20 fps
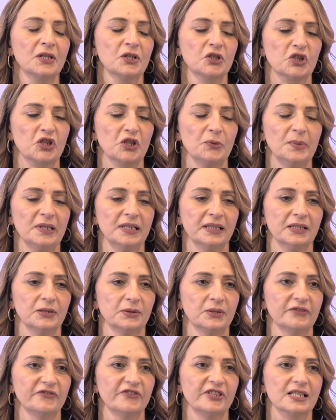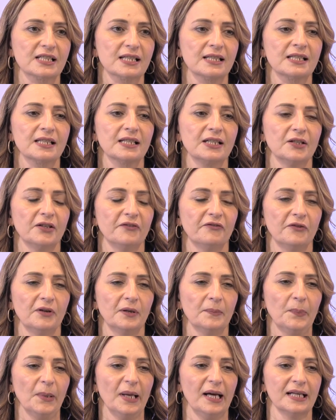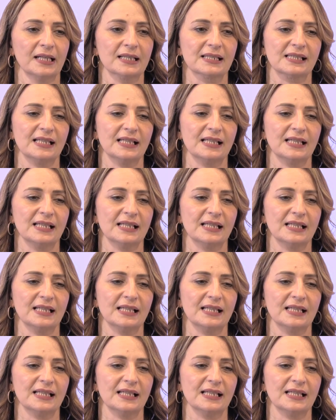Šibenik University of Applying